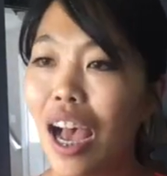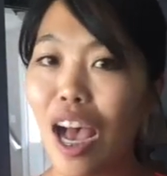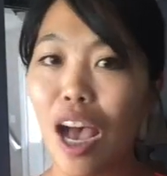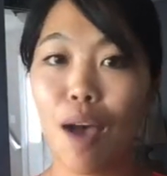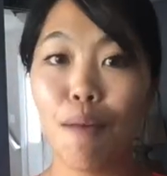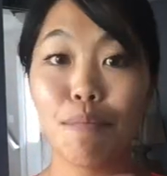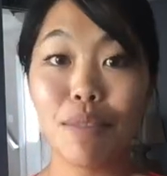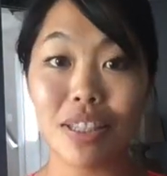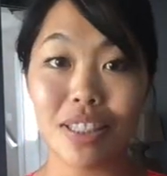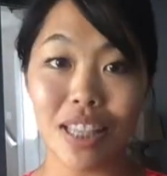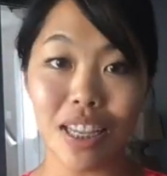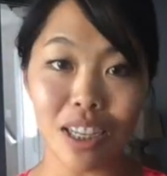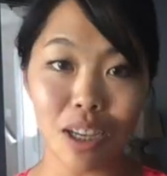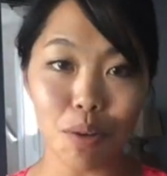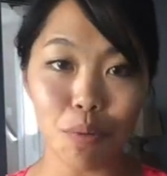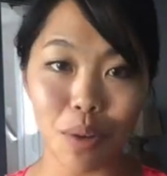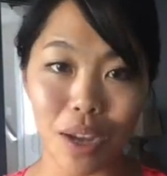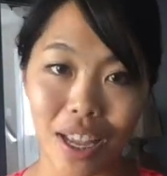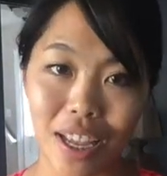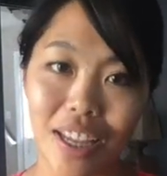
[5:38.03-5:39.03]
The
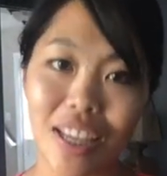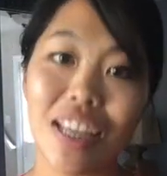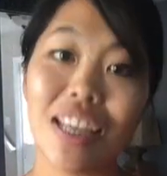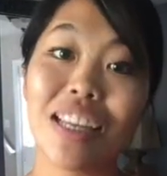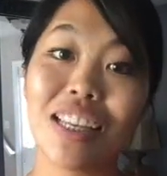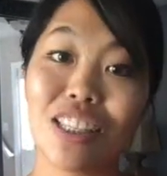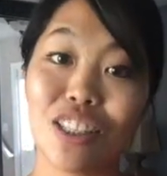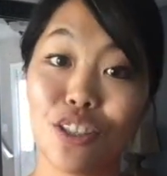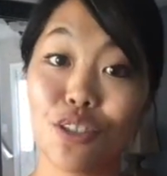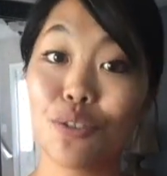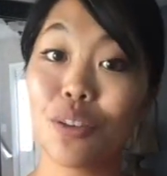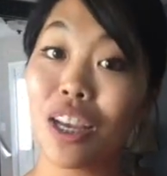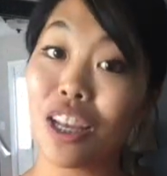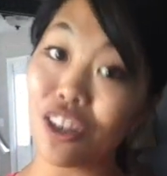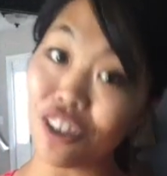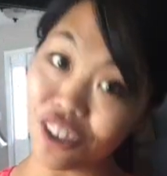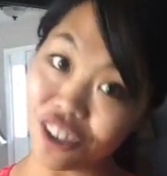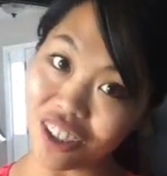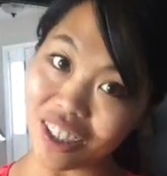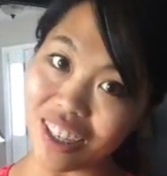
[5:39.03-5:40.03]
second way is you
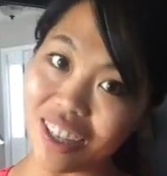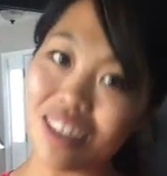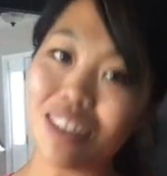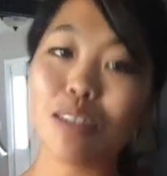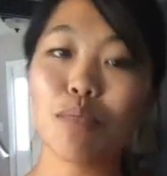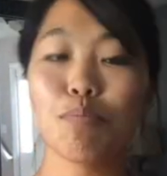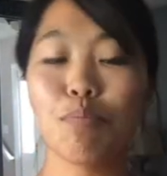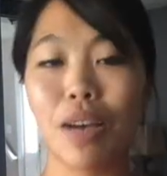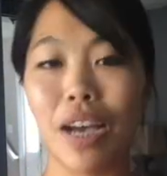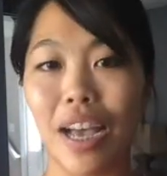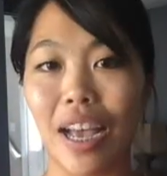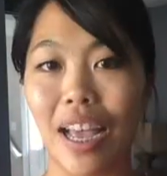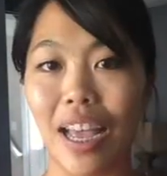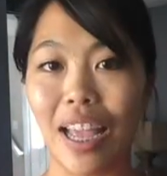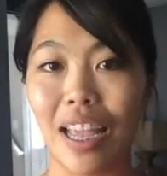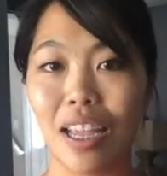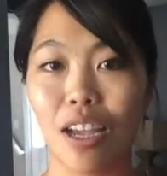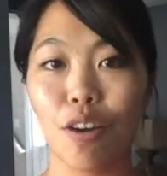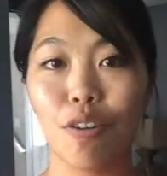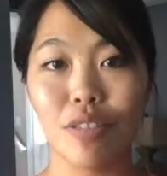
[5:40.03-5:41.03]
can earn it
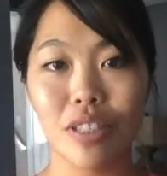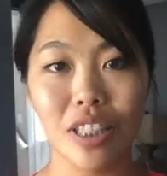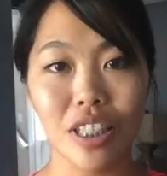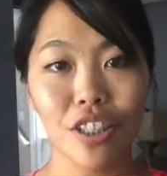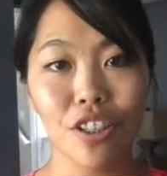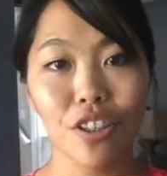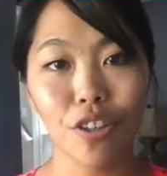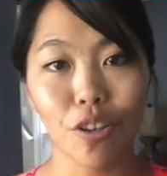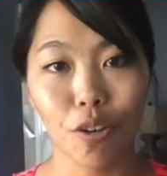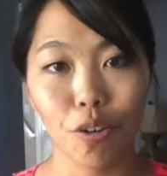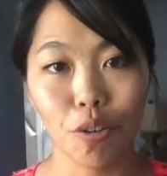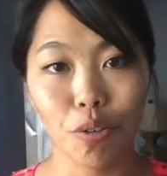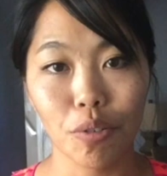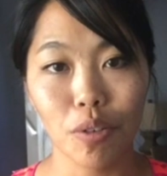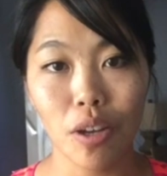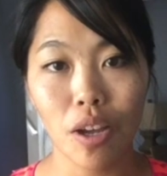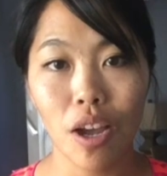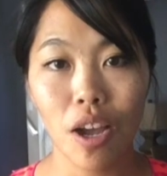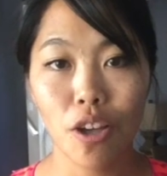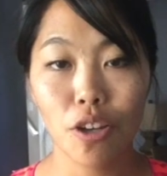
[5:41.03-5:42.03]
by hosting your
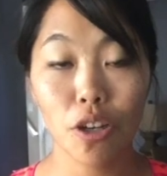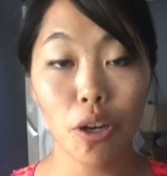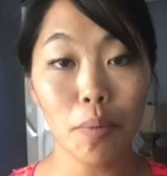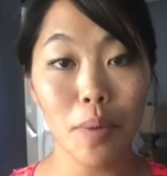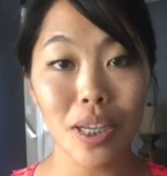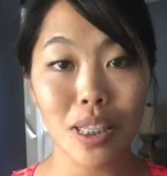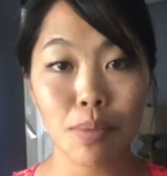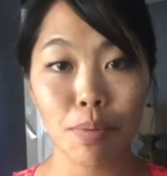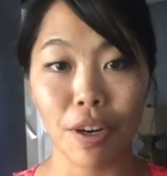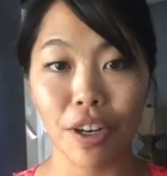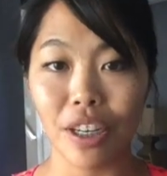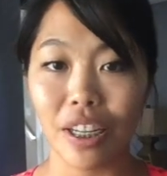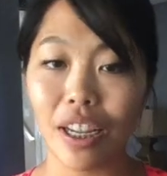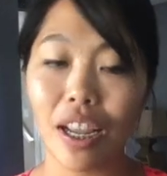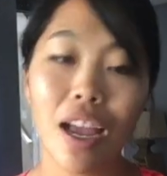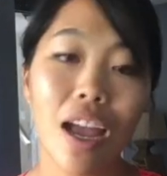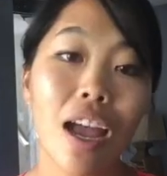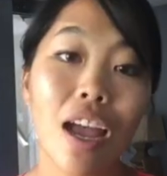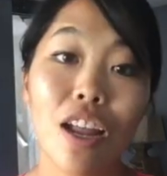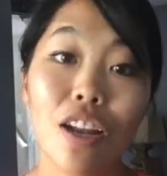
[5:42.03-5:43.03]
own Norwex party.
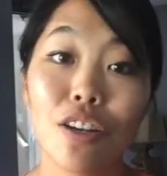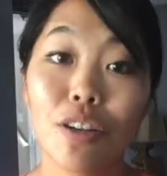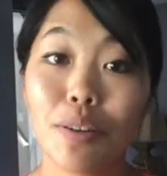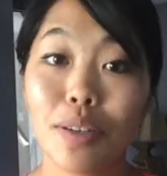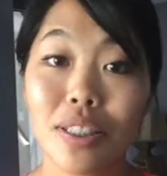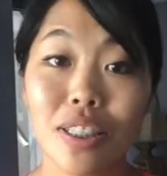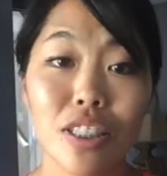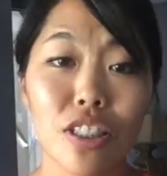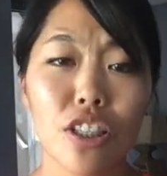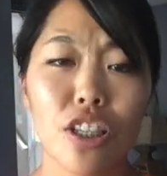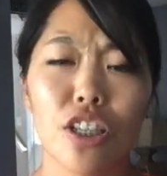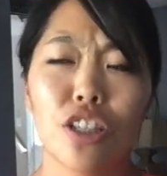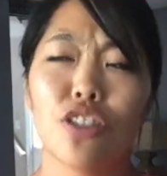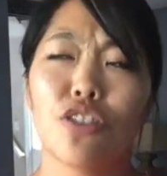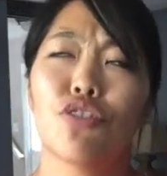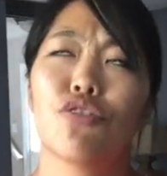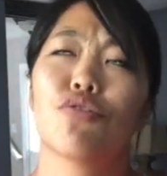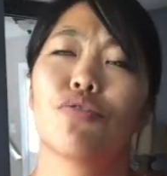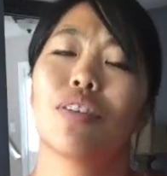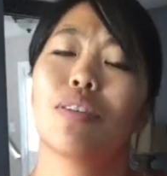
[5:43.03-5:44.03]
Norwex is
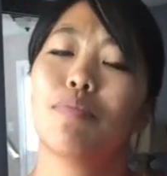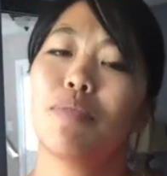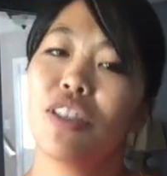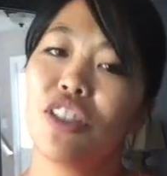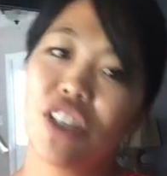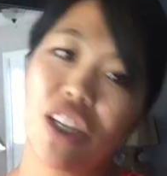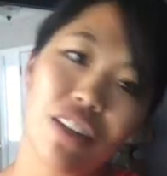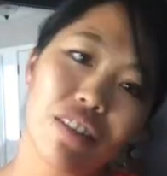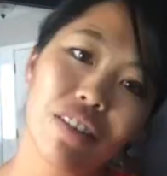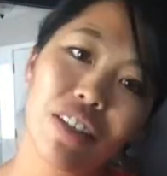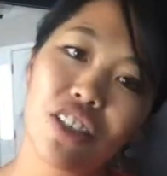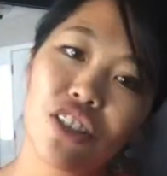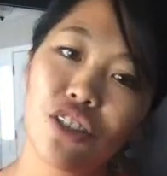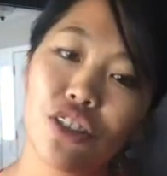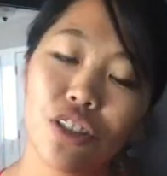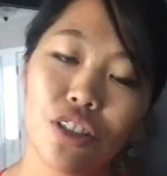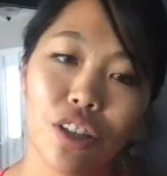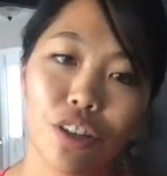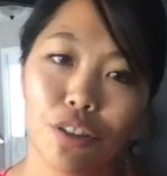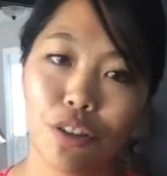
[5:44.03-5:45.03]
extremely generous
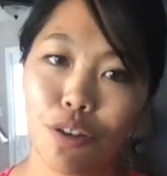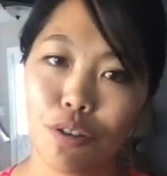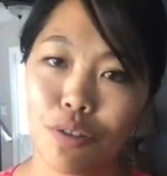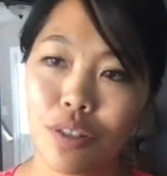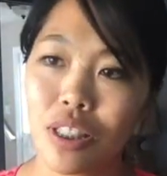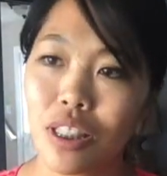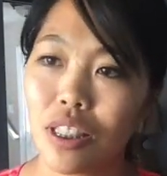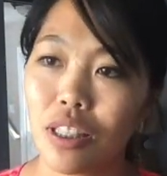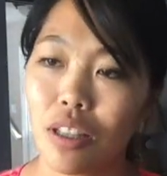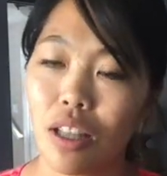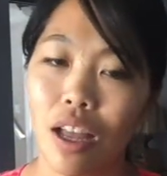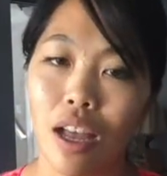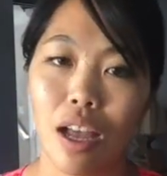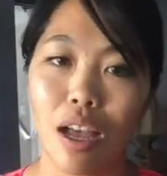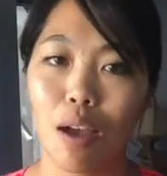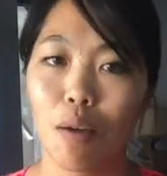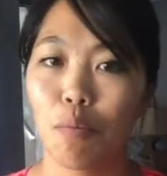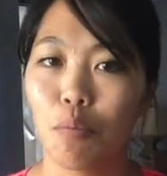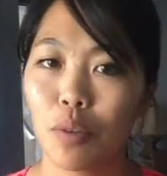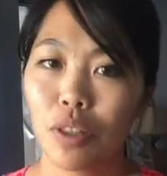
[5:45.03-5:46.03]
to their hosts
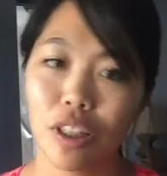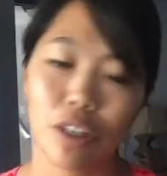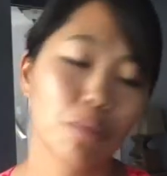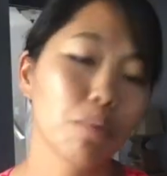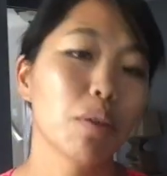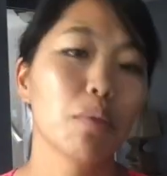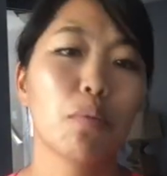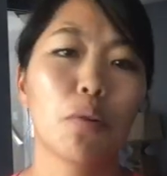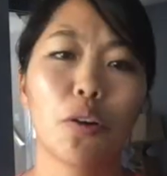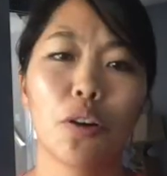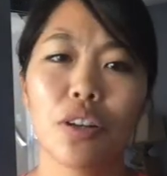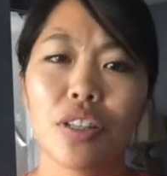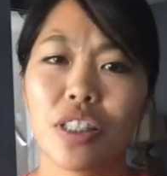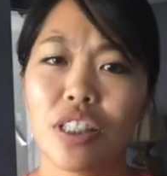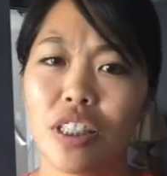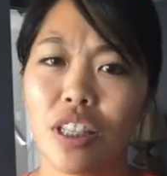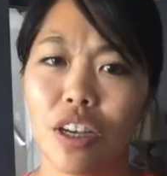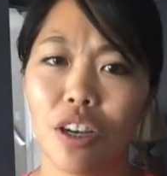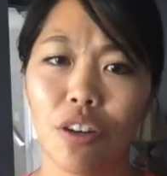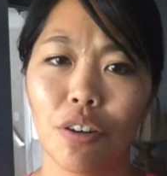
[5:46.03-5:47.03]
with their rewards,
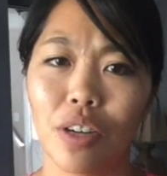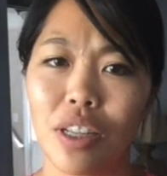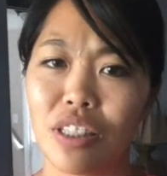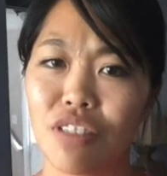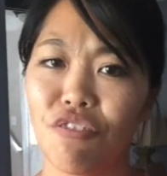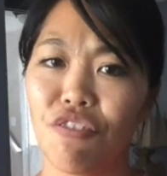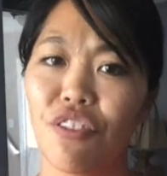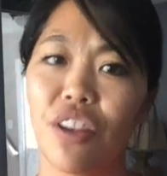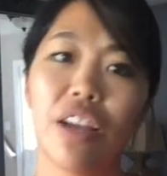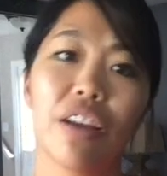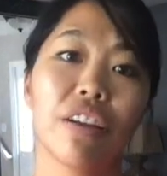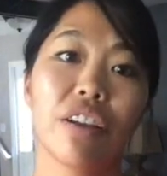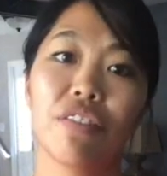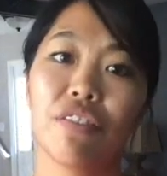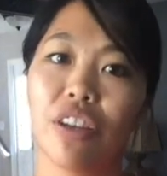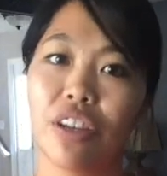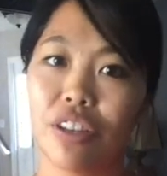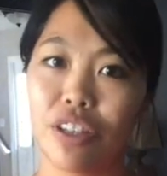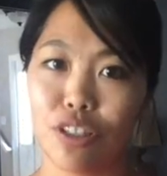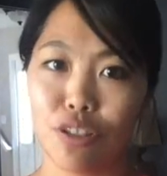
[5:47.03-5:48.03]
so it's very,
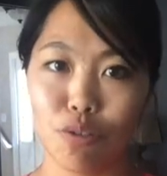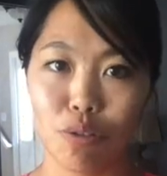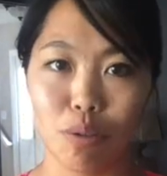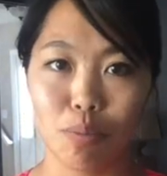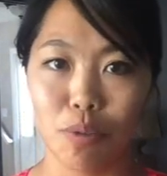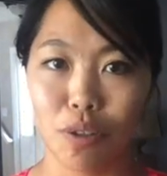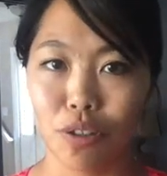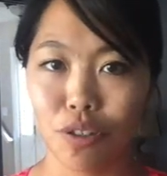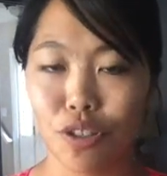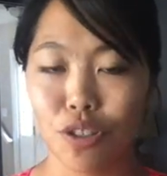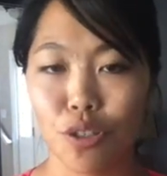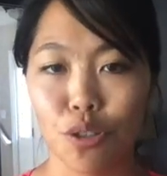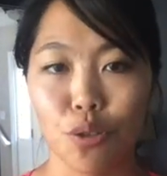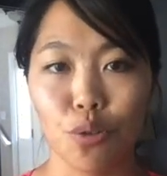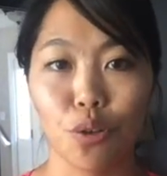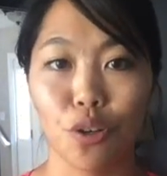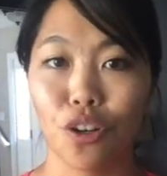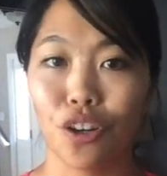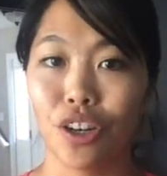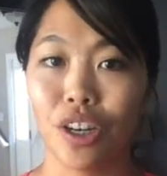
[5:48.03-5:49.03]
very doable
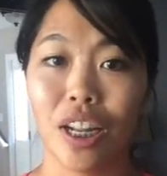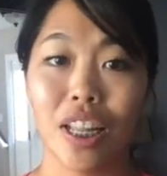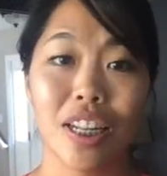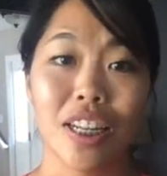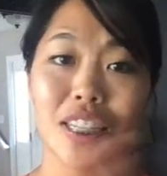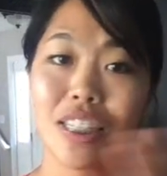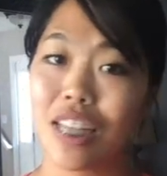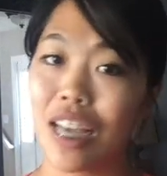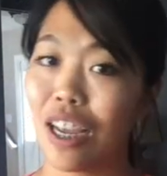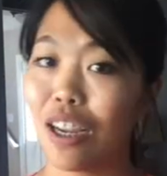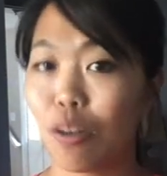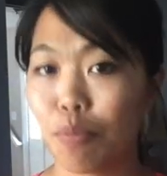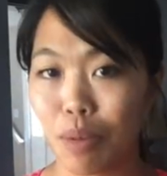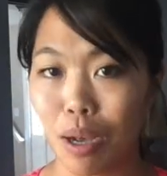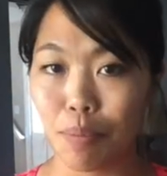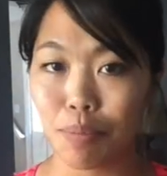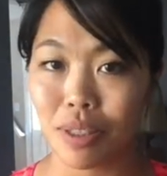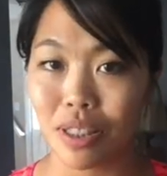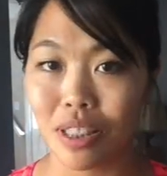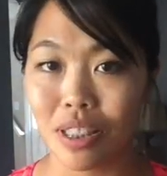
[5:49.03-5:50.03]
to earn an entire
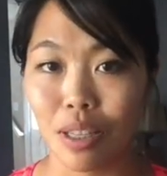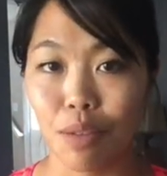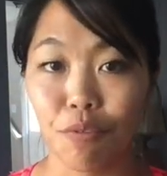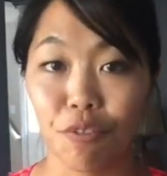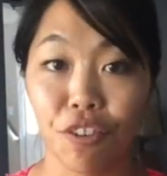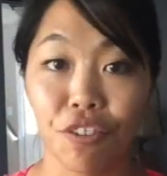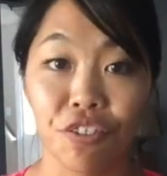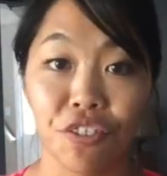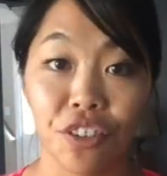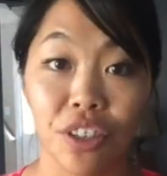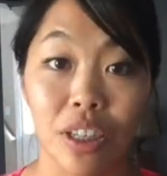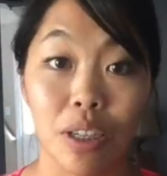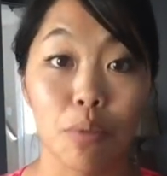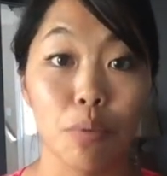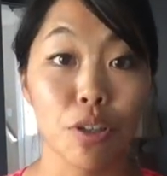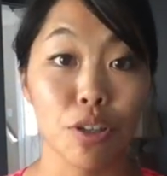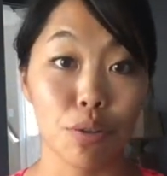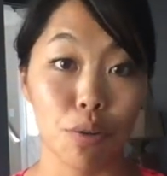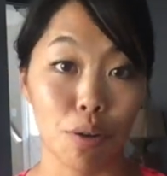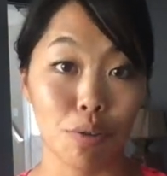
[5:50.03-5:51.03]
mop system for free
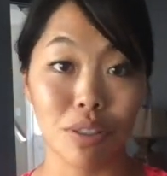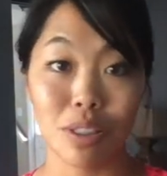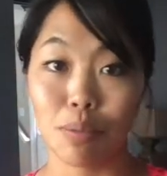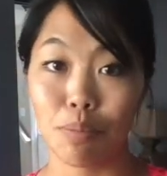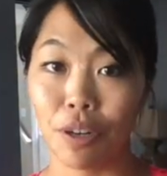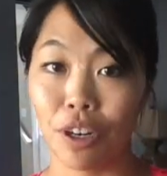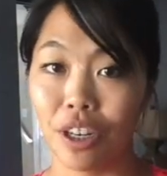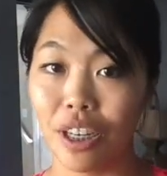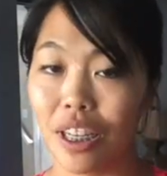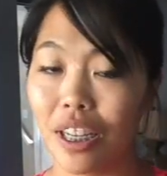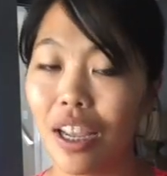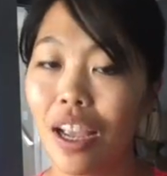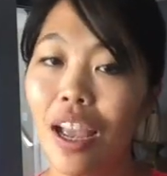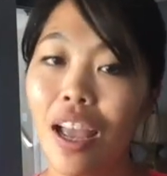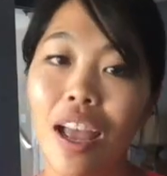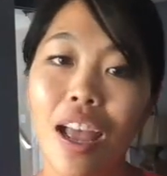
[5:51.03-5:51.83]
when you host a party.